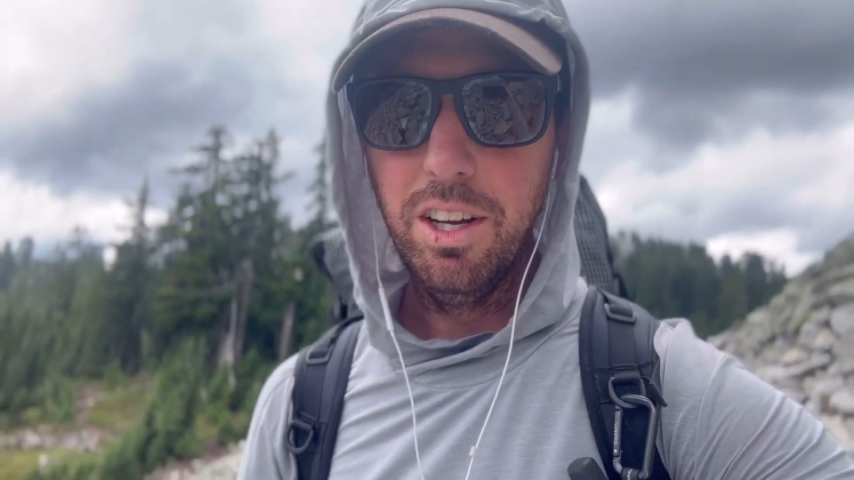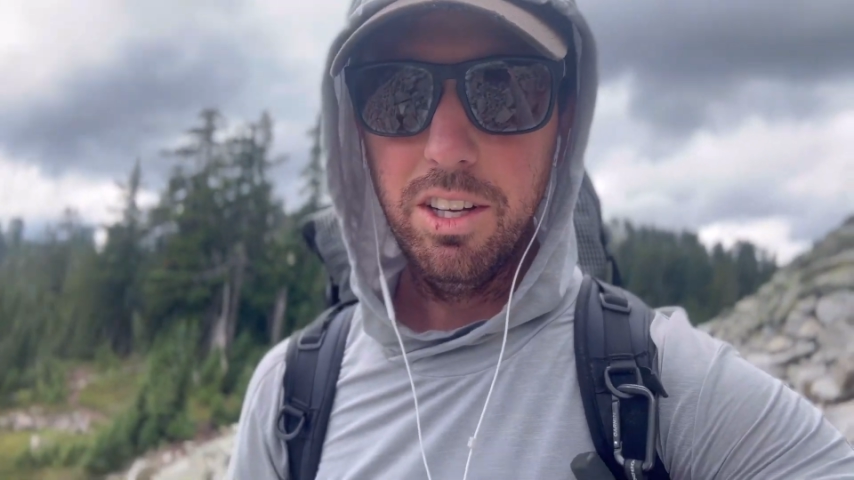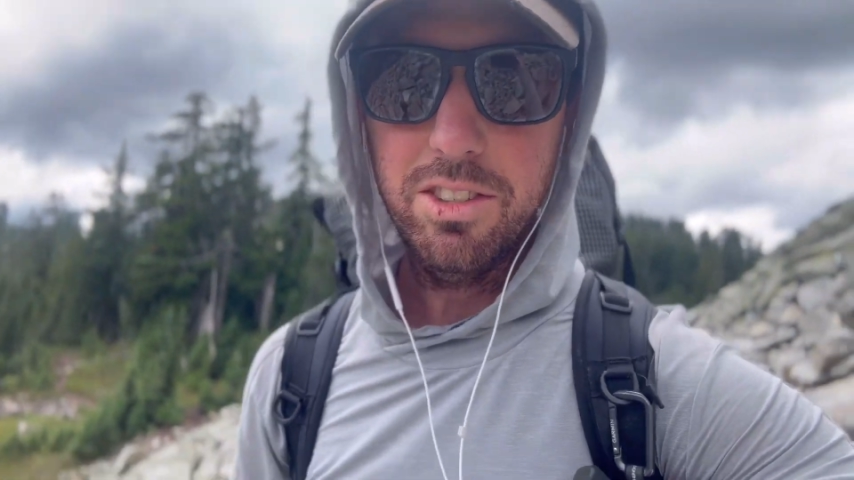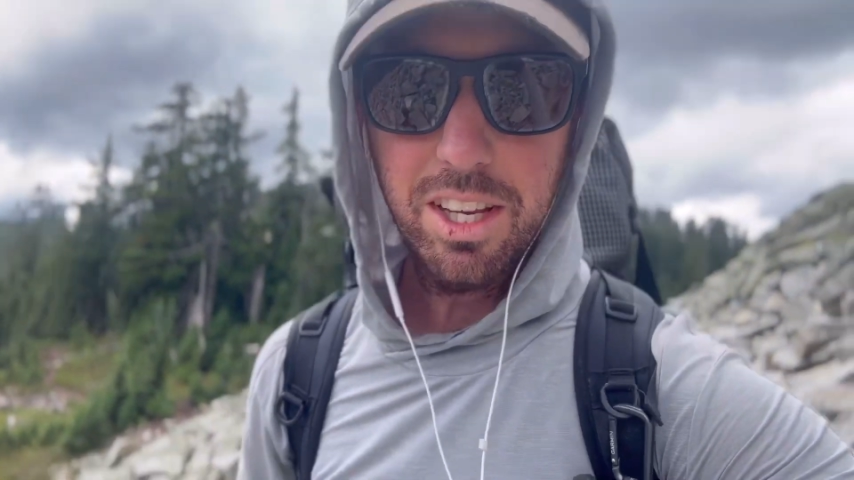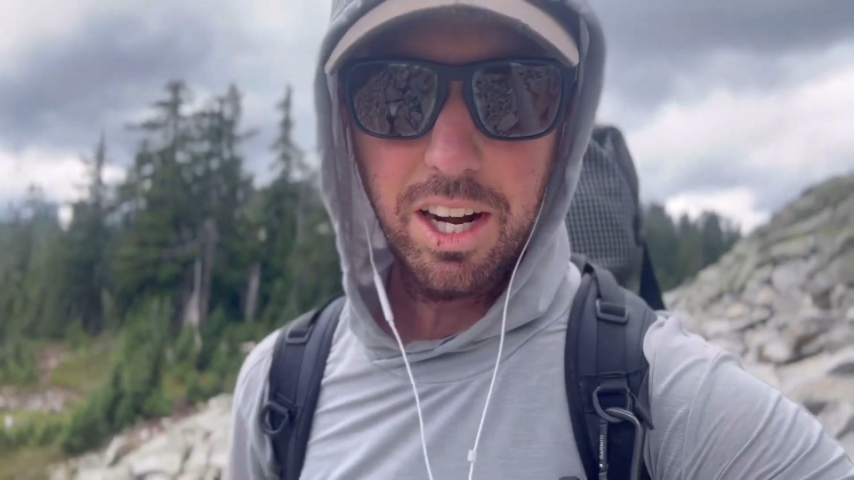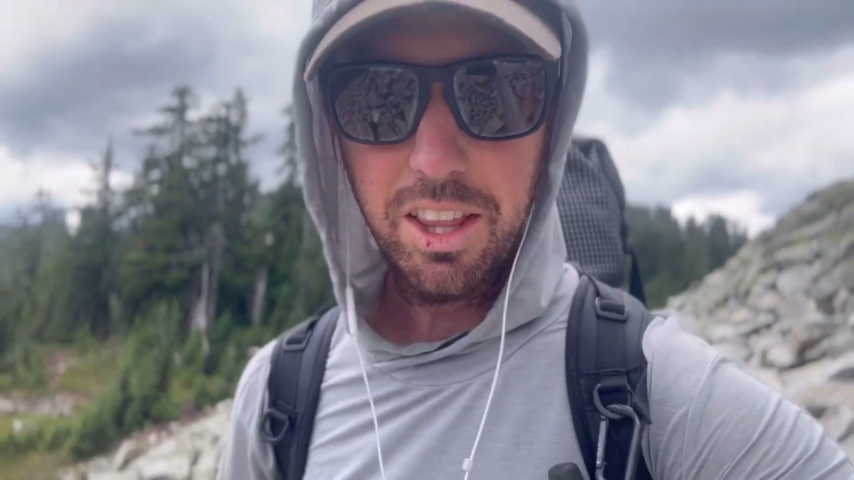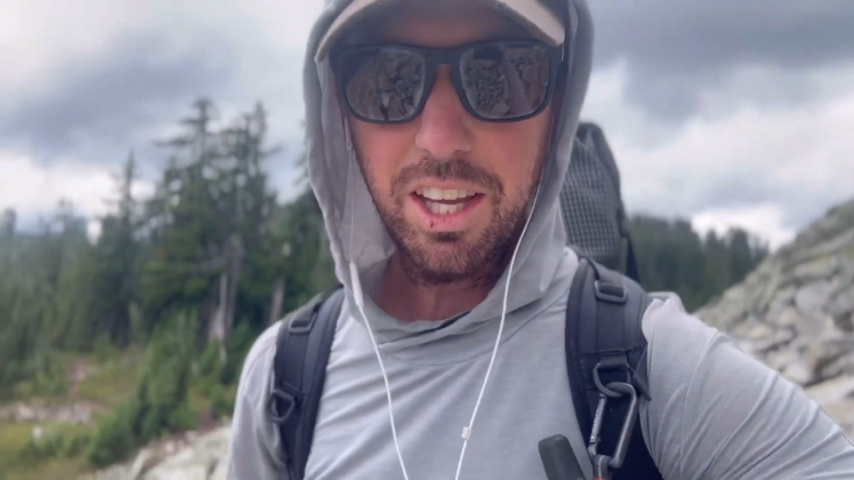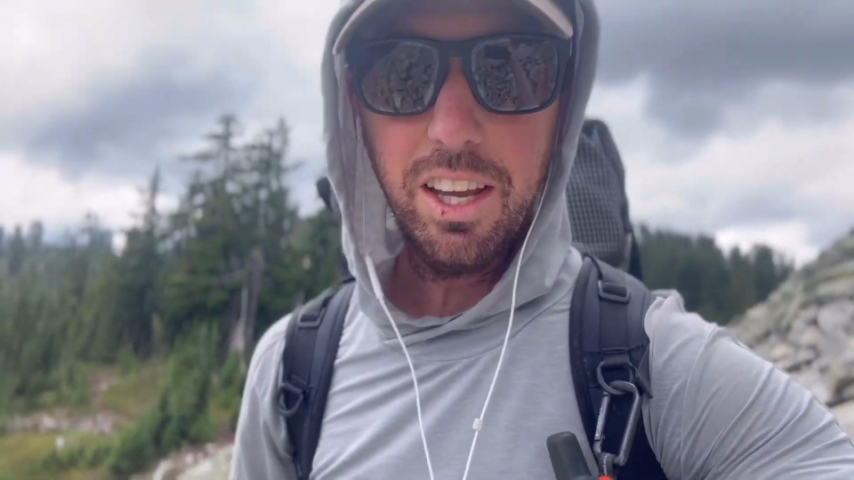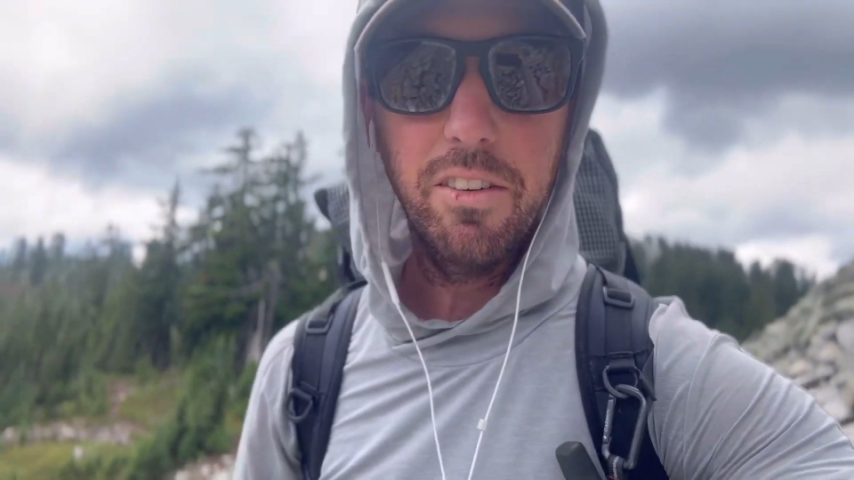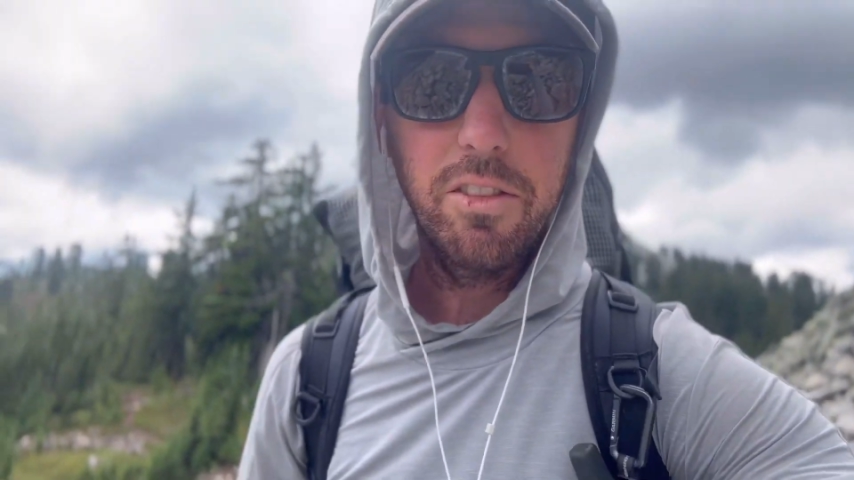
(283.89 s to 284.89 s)
see
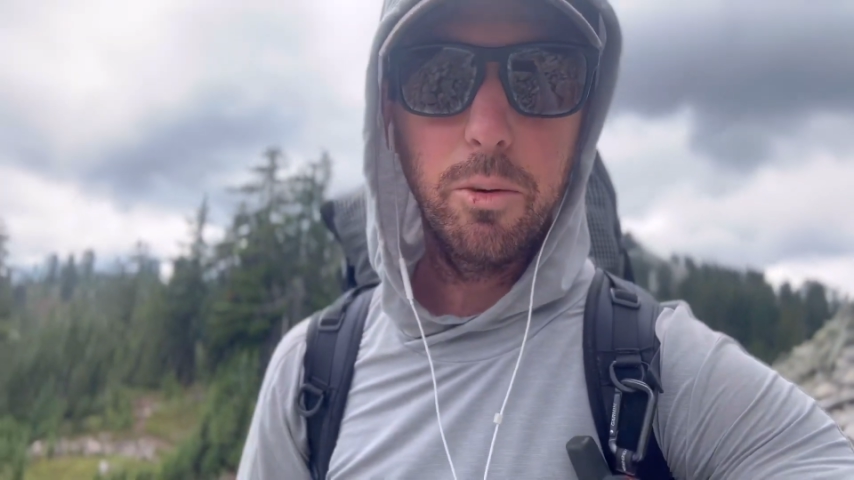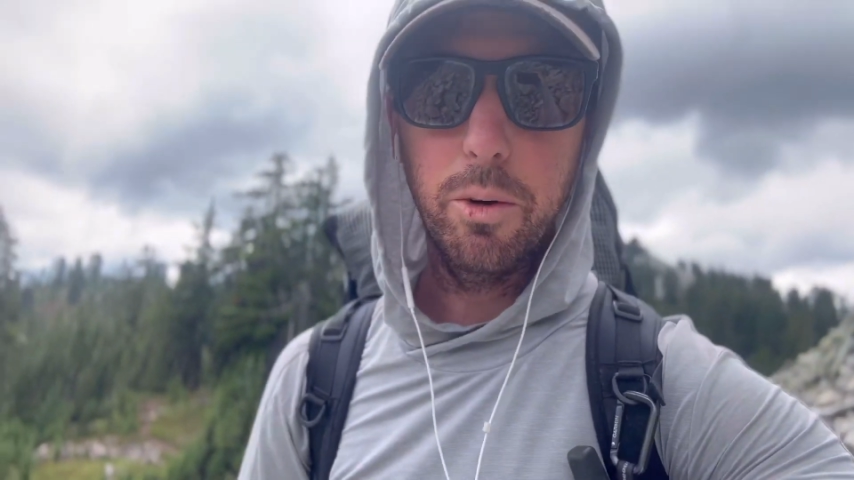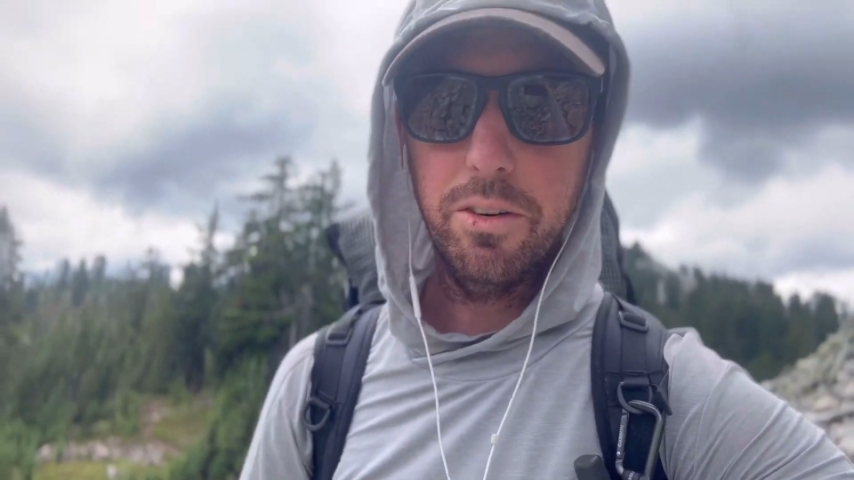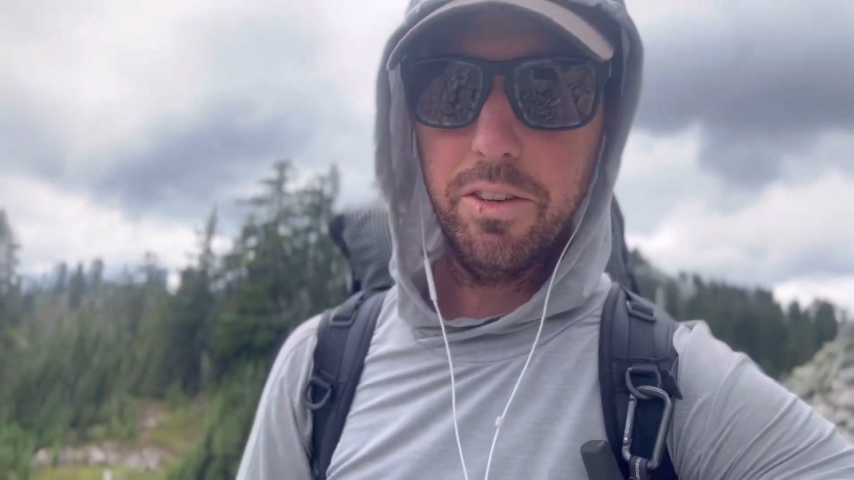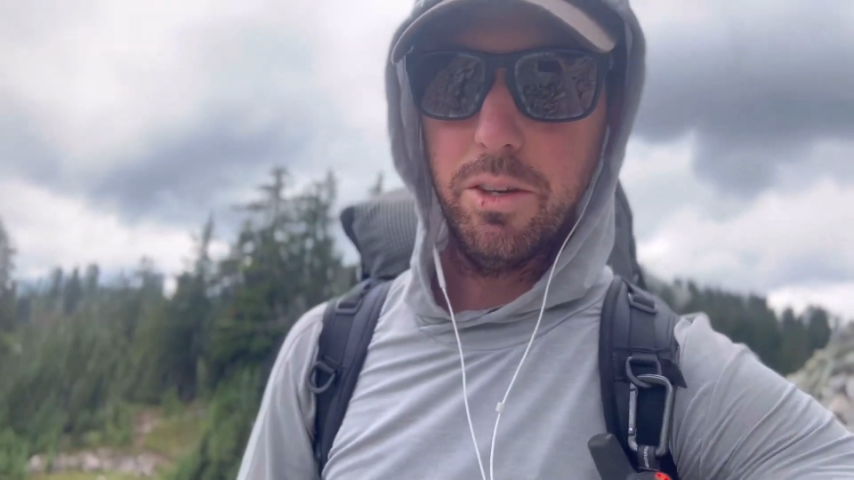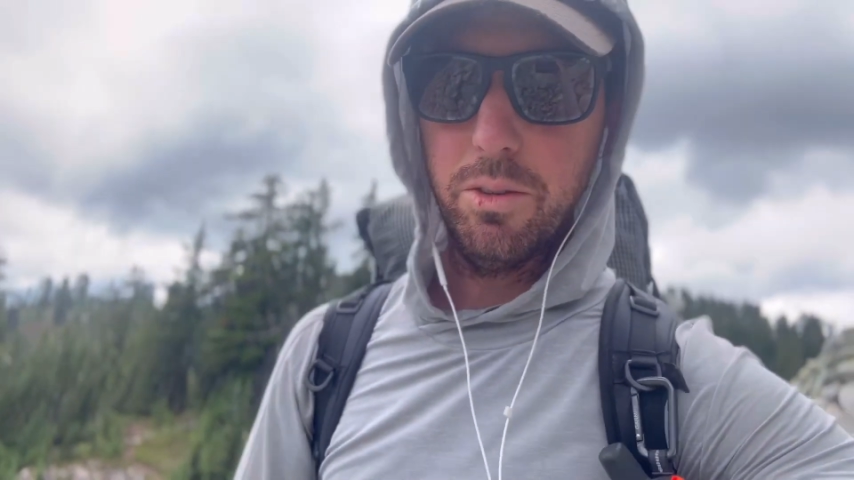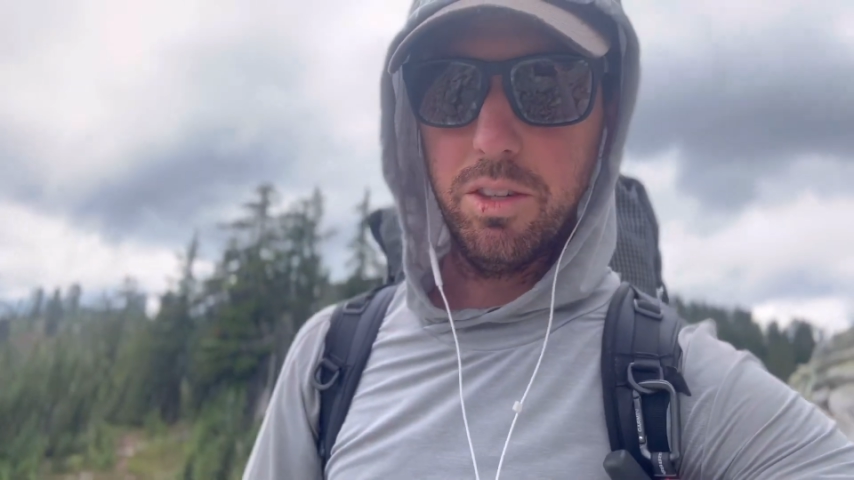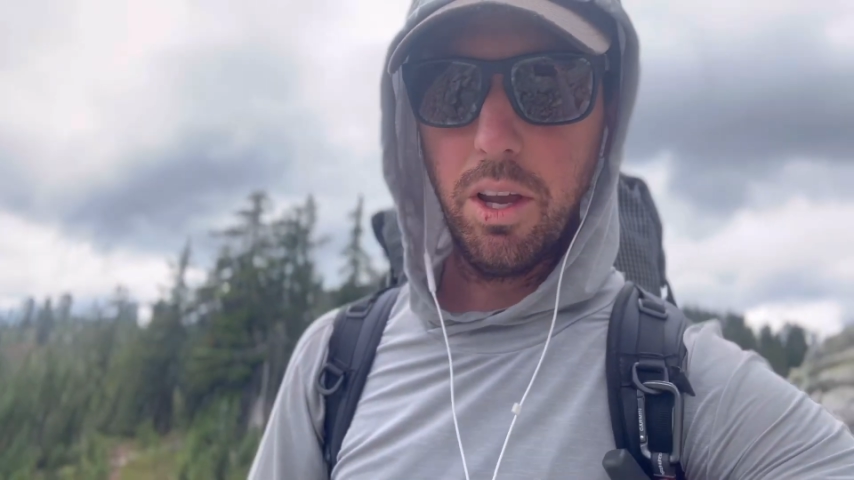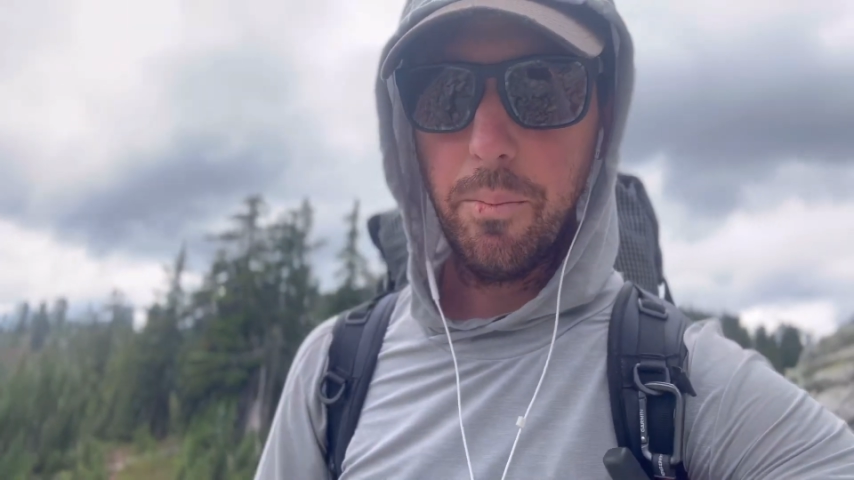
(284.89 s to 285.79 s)
anything even if there were views.